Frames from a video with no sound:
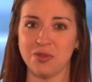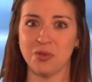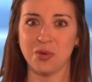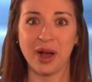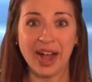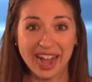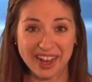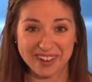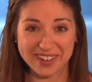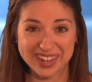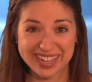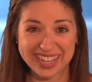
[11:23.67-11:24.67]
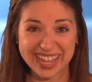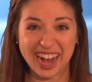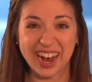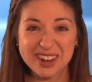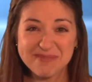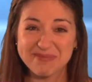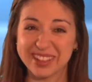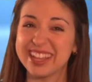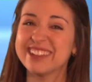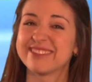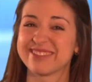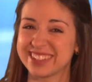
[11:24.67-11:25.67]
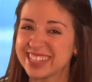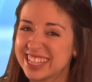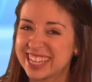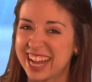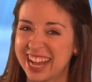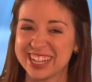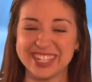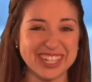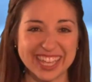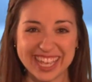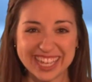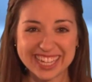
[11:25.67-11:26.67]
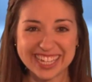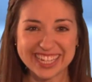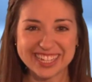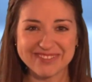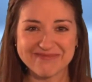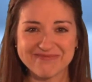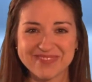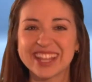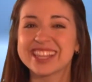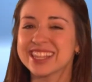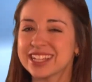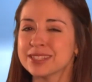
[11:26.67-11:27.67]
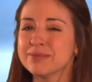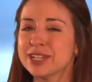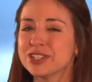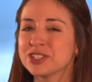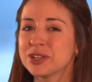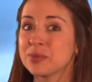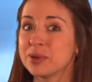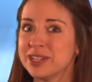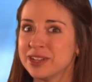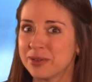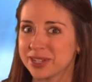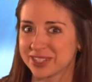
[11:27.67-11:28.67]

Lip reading: Wow, our plant really got cooking. Let's make sure we know its